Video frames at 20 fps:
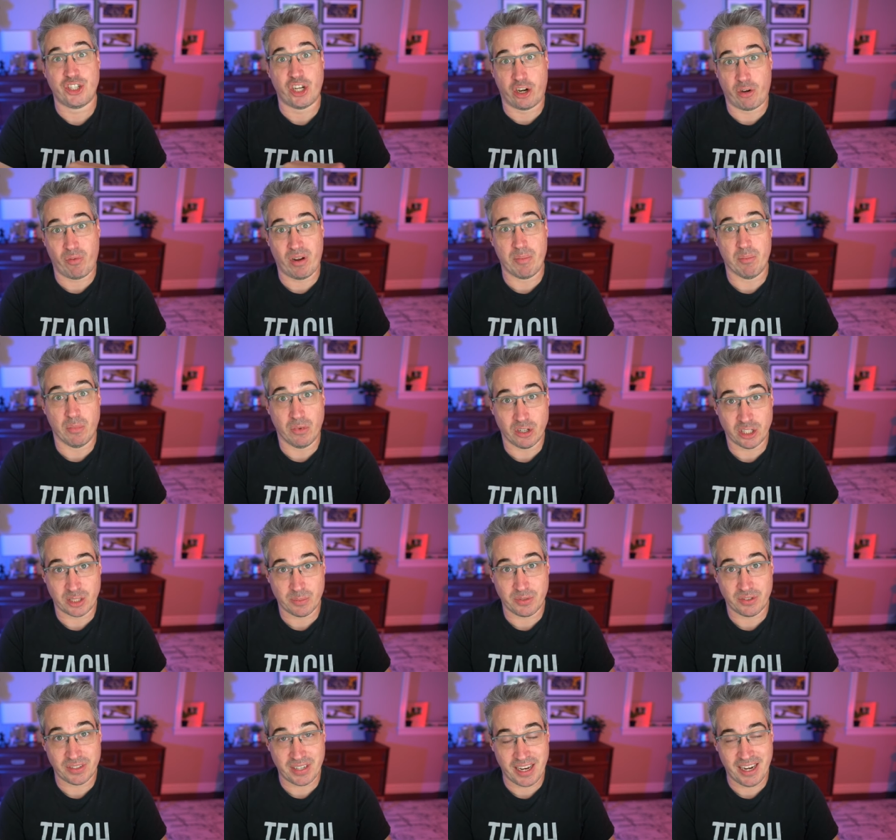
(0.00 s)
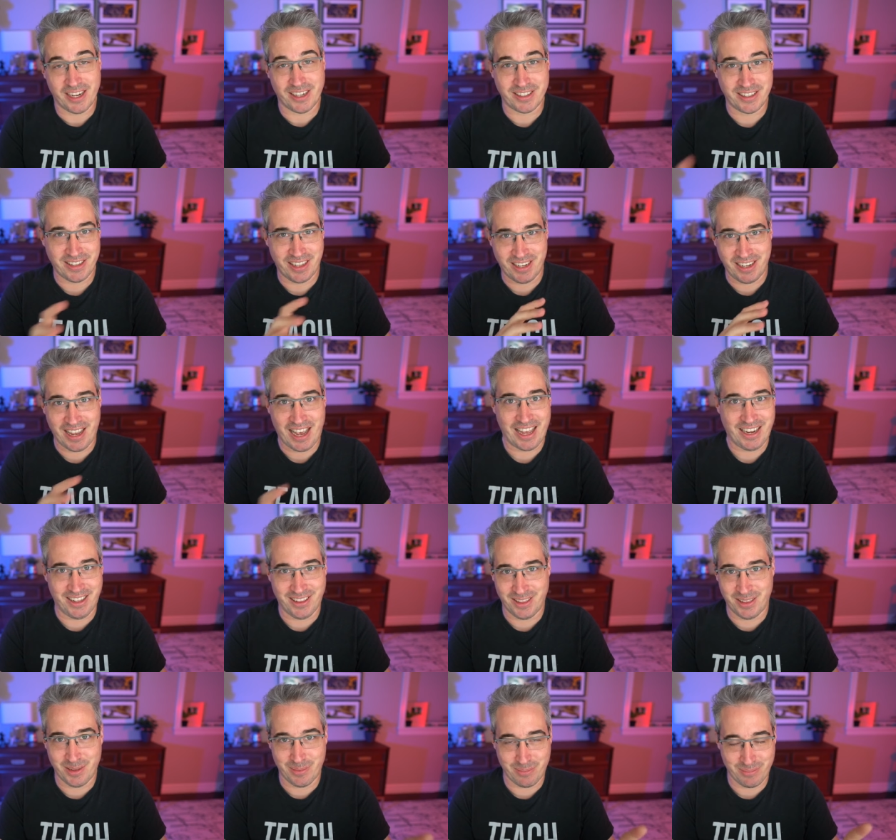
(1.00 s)
generate multiple takes and then
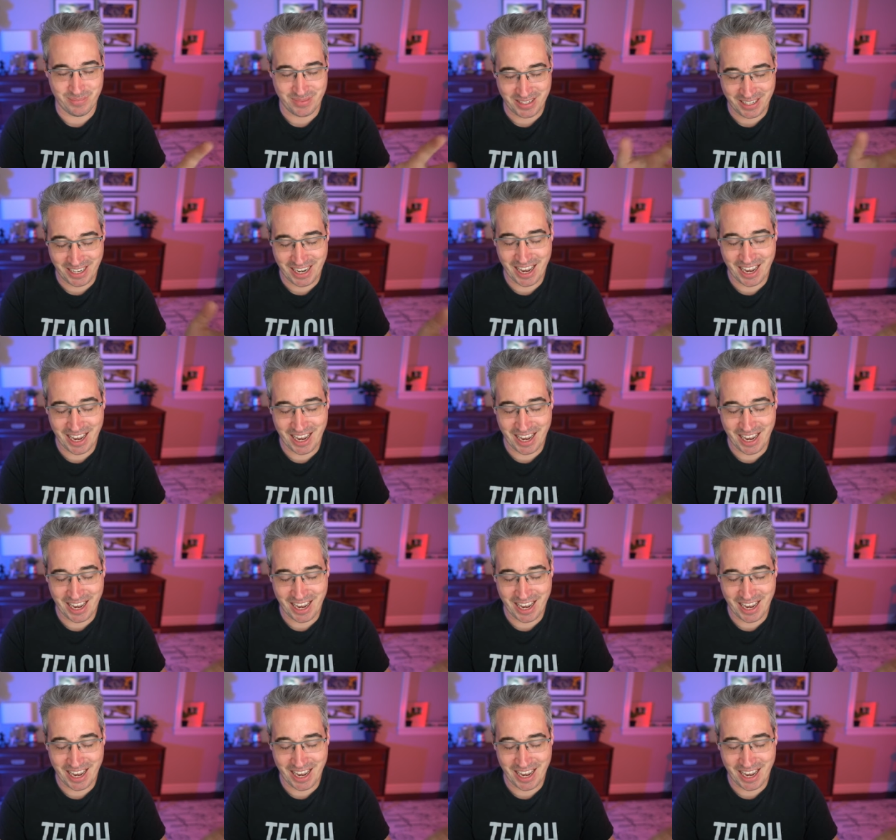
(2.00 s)
edit them